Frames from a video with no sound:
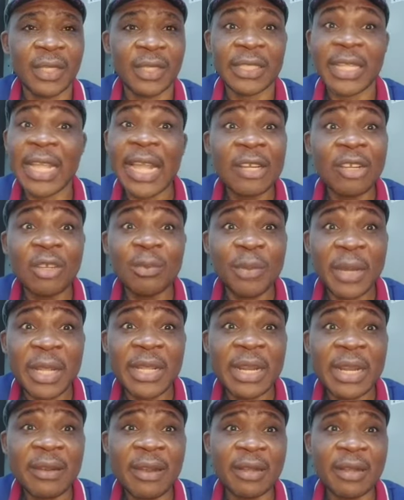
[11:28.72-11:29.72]
They are not
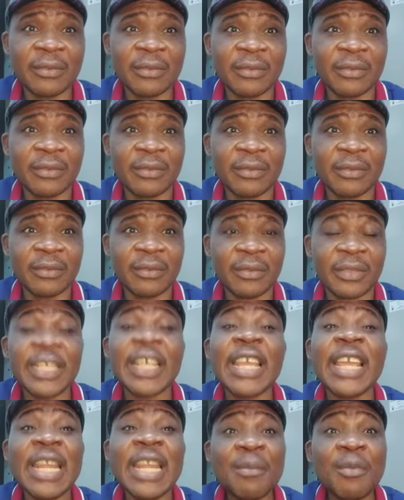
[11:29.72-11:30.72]
playing around. The
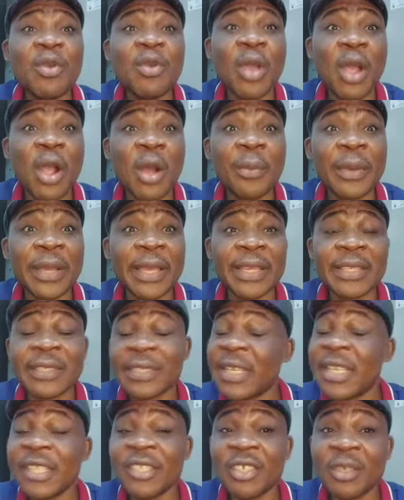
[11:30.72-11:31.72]
enemy you are up against
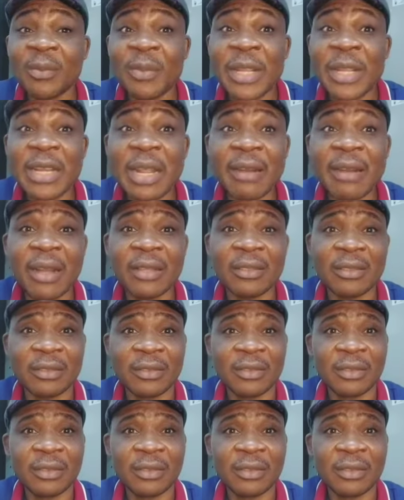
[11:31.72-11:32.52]
is not playing around.